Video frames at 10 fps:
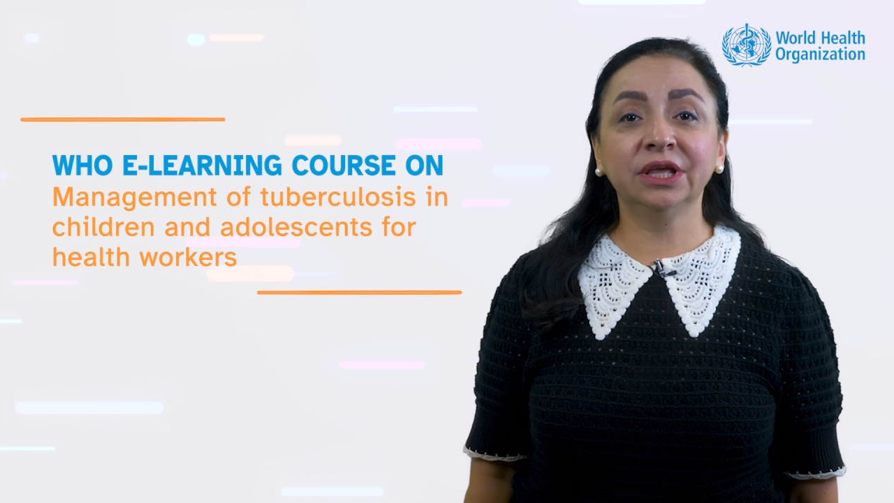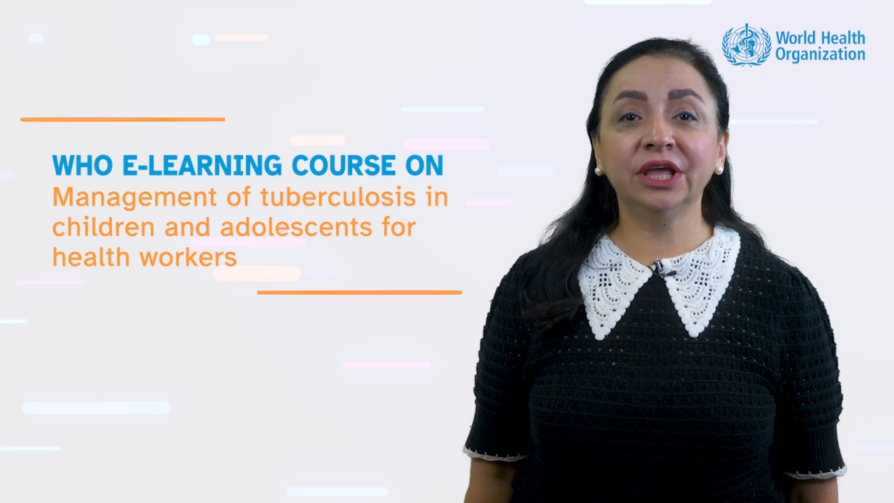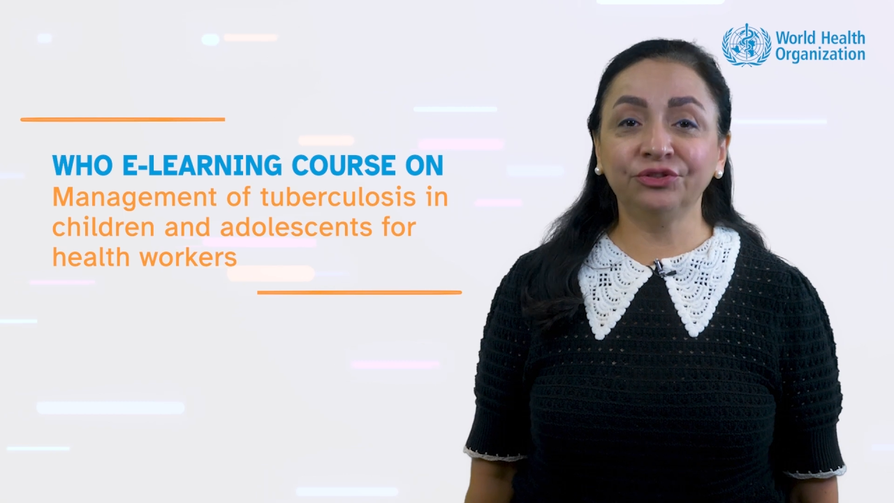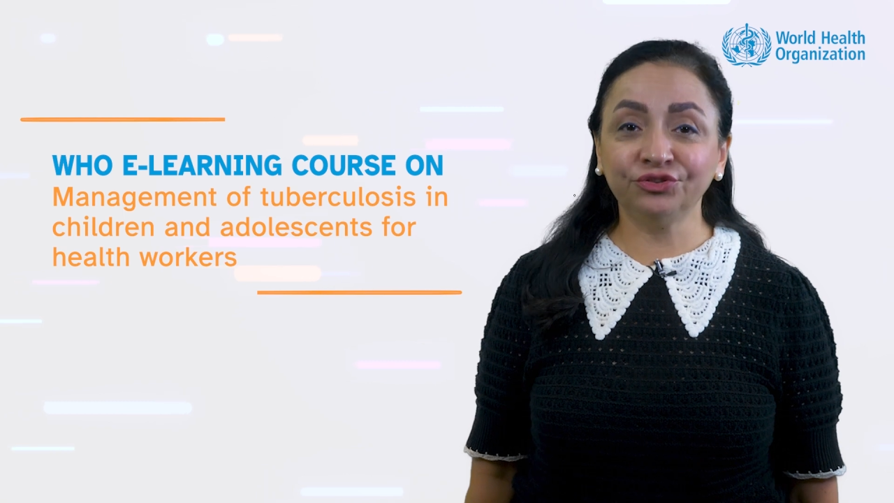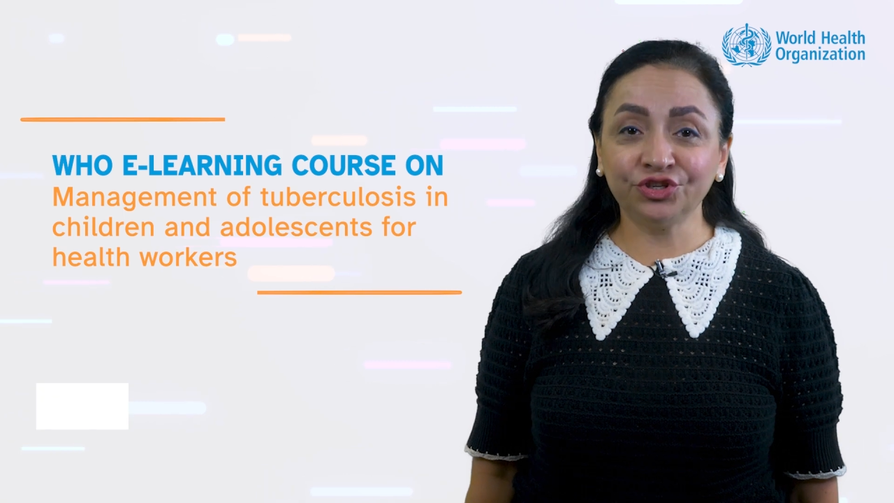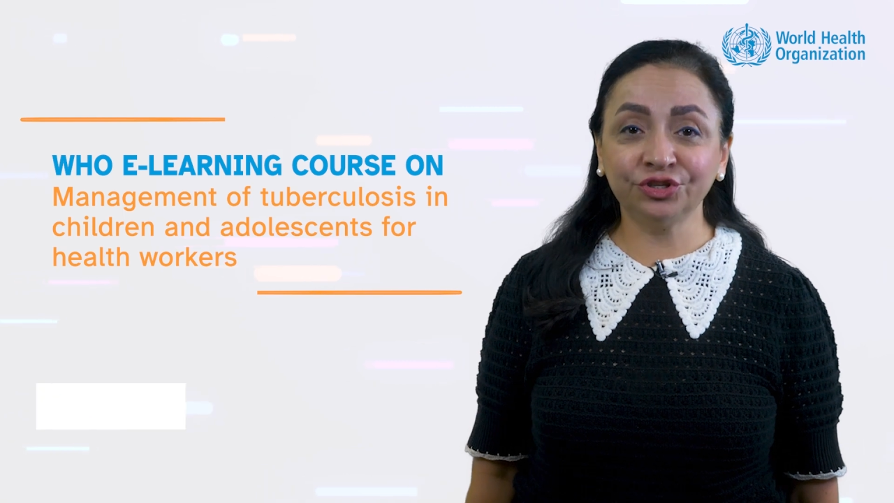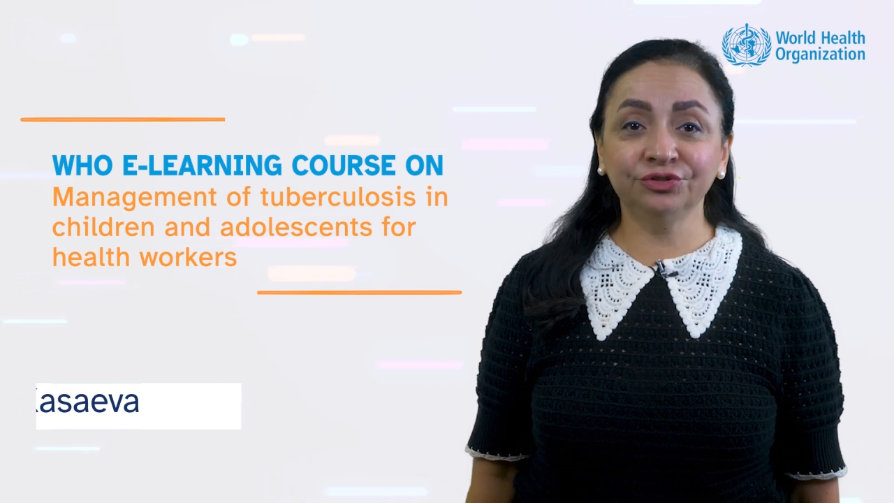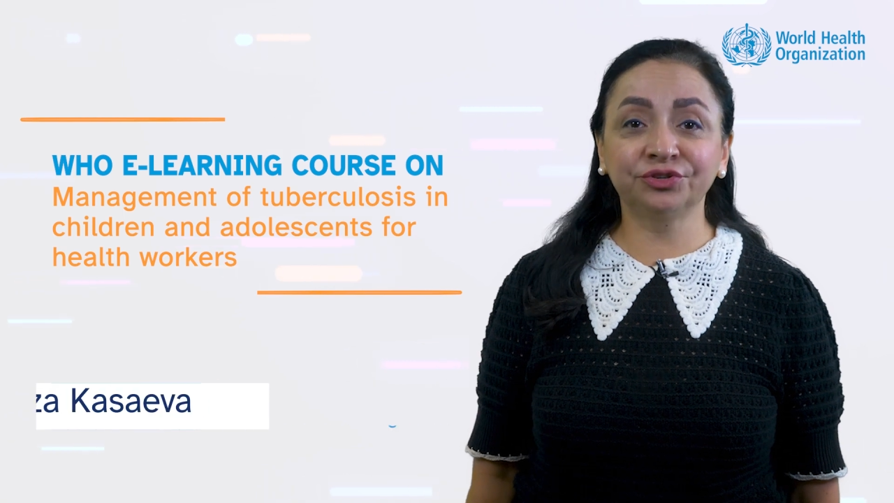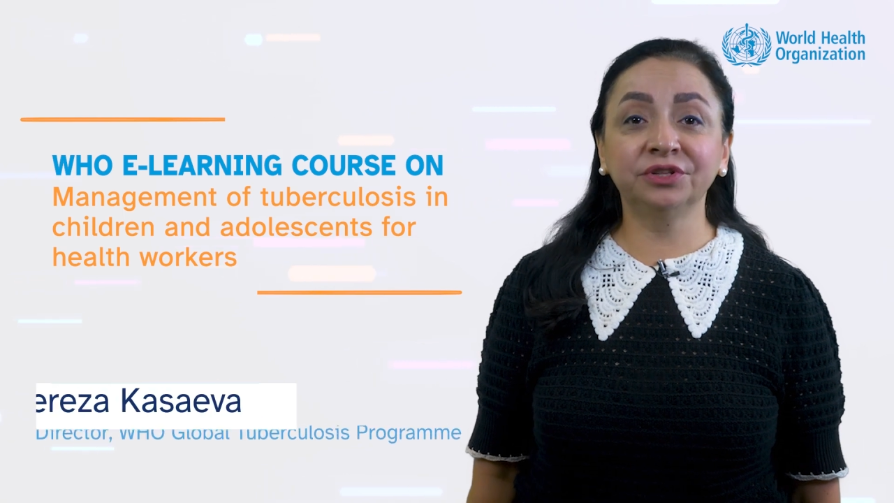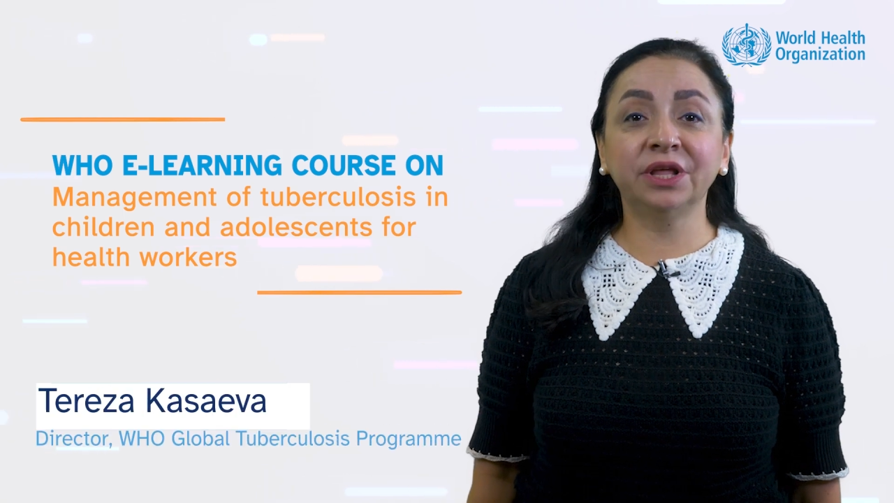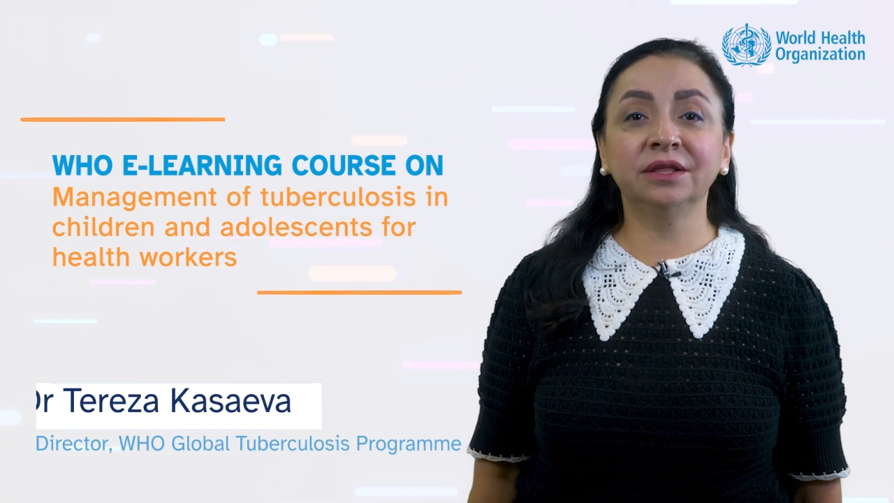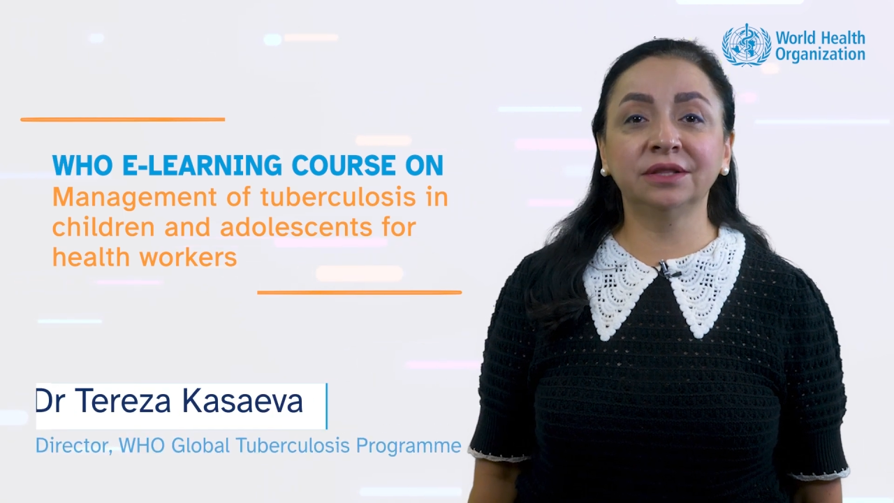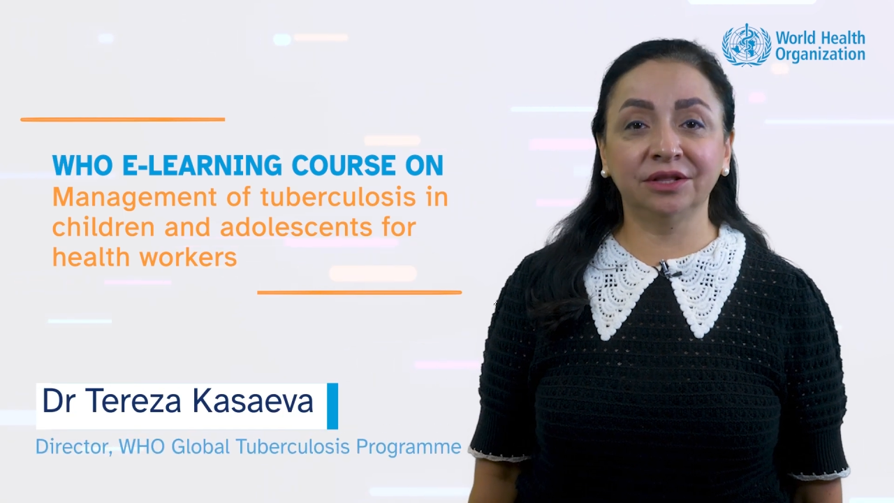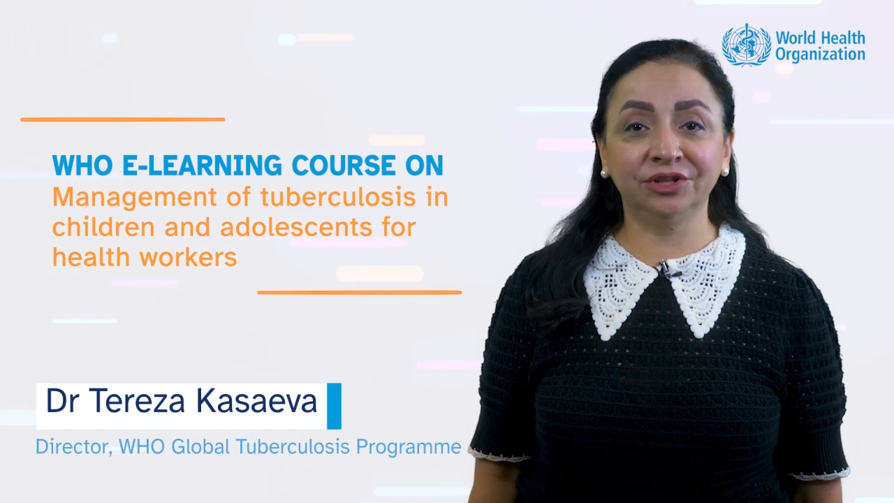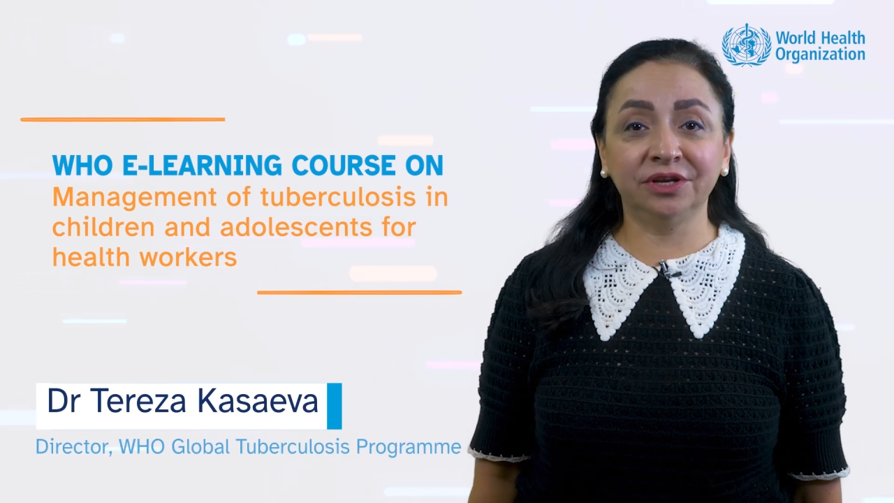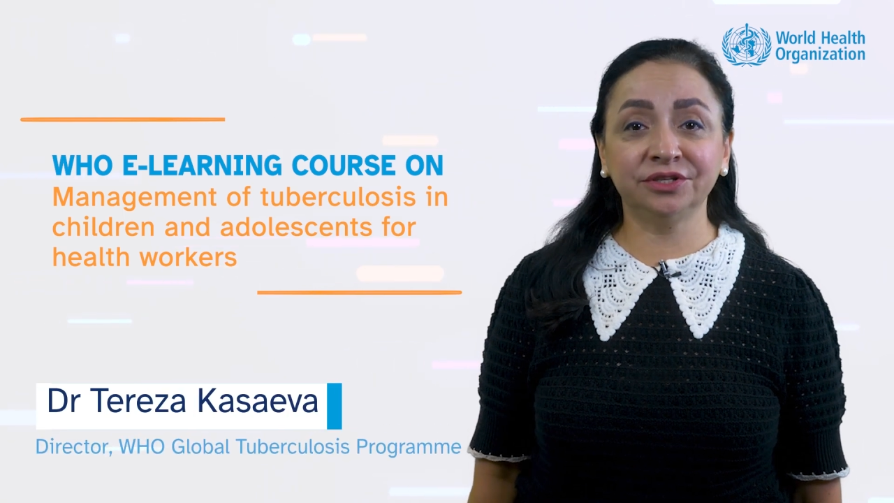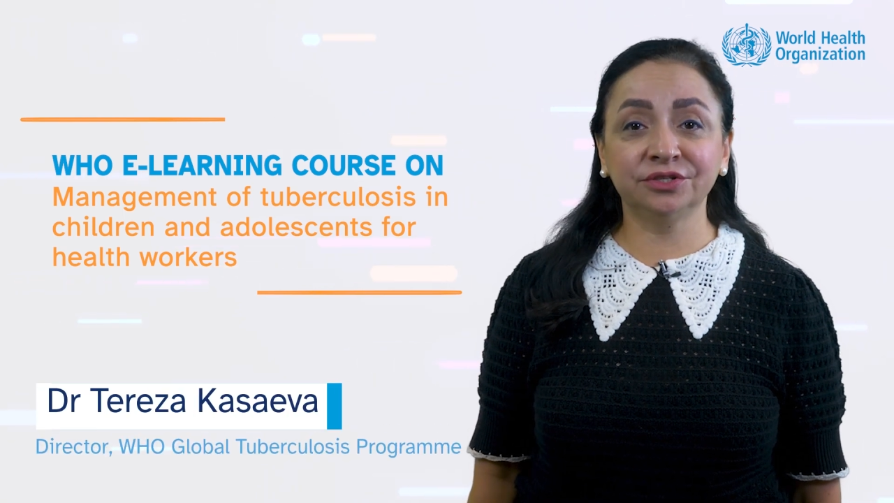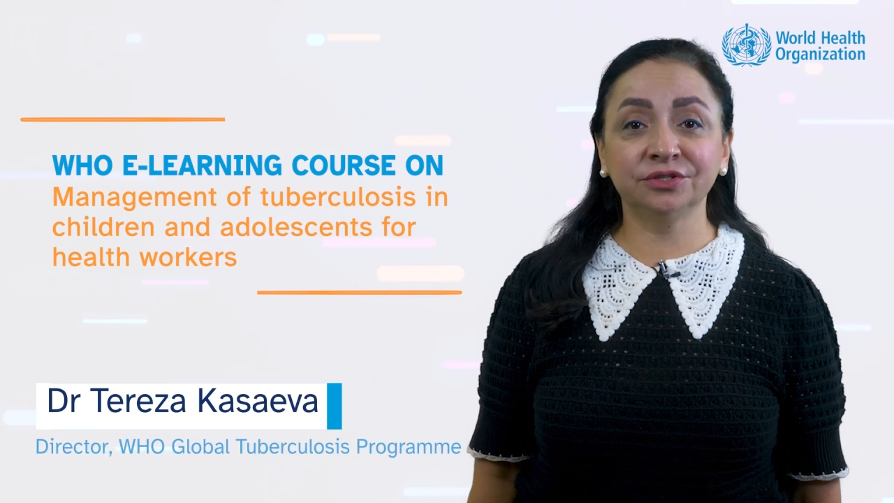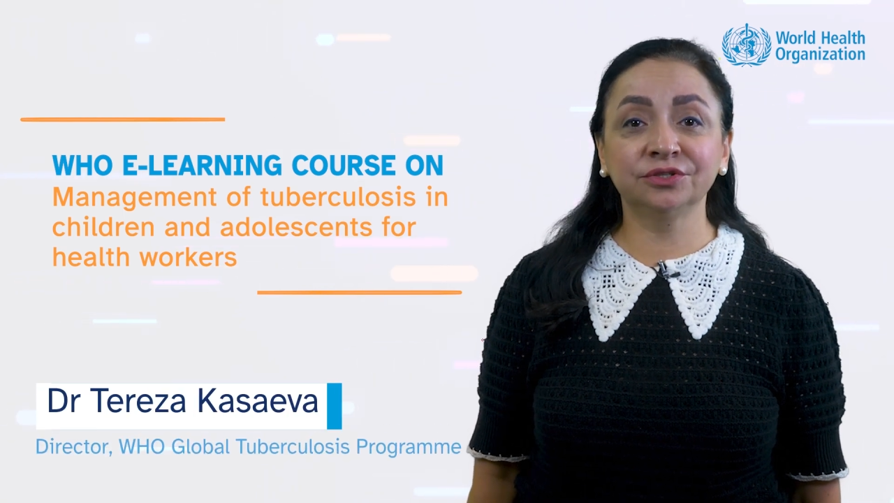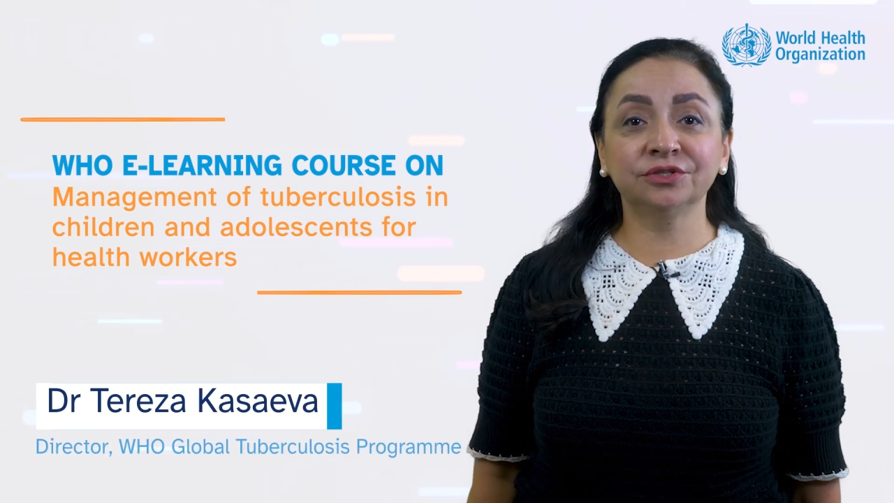in children and
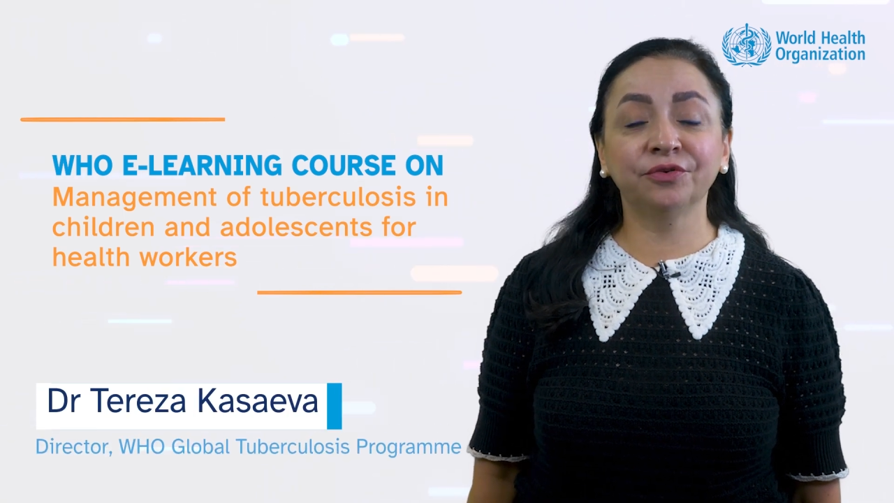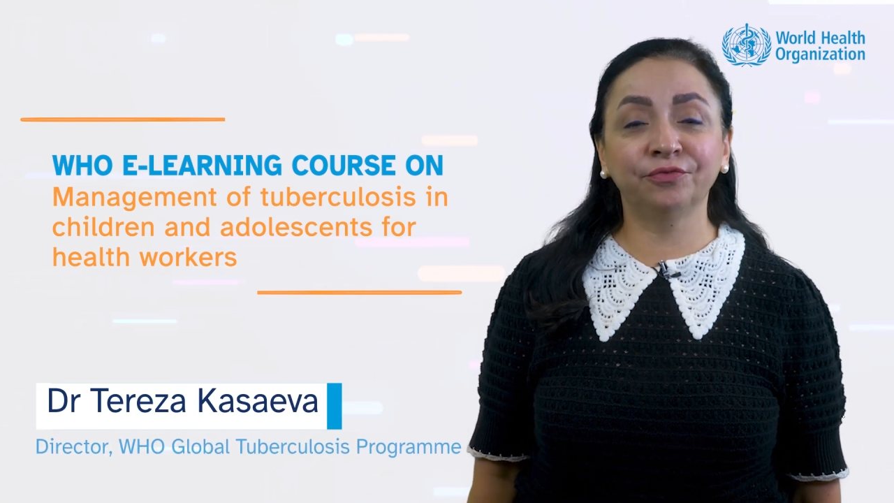adolescents